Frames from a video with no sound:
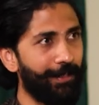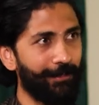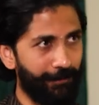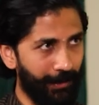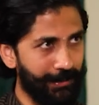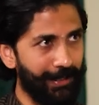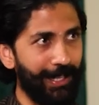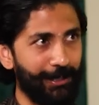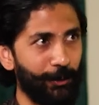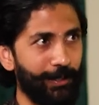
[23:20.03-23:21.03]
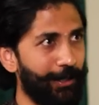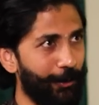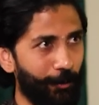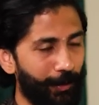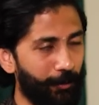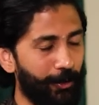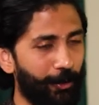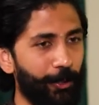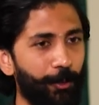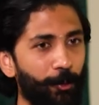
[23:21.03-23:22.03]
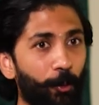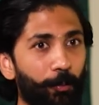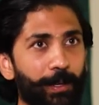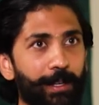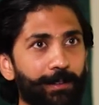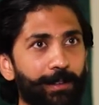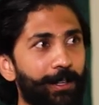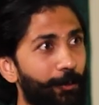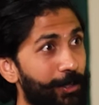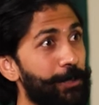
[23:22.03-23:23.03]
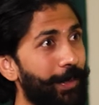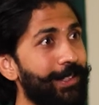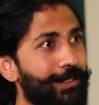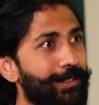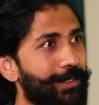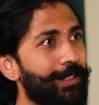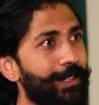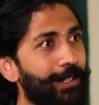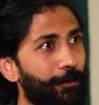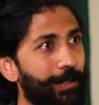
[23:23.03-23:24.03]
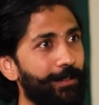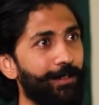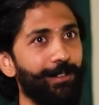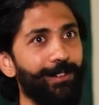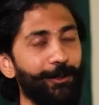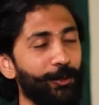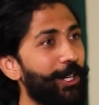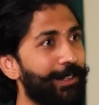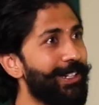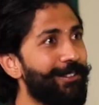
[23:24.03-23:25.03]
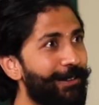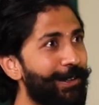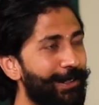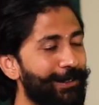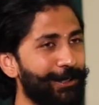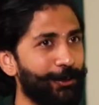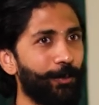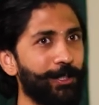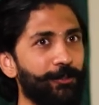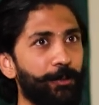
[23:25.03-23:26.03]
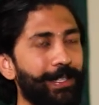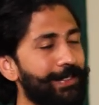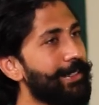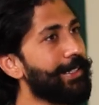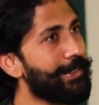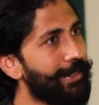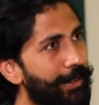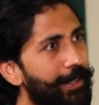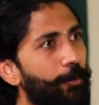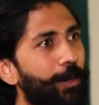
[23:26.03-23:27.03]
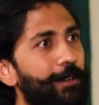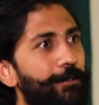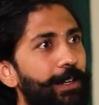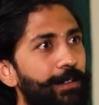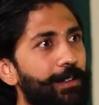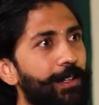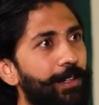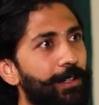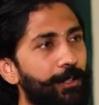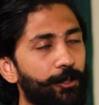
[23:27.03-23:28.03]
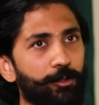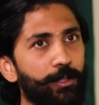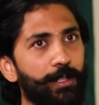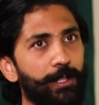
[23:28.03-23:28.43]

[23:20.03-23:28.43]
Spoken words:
And the first thing, as you said, you know, when you were talking about opening space, when you suddenly feel that there's so much of space, that's exactly what I felt. You know,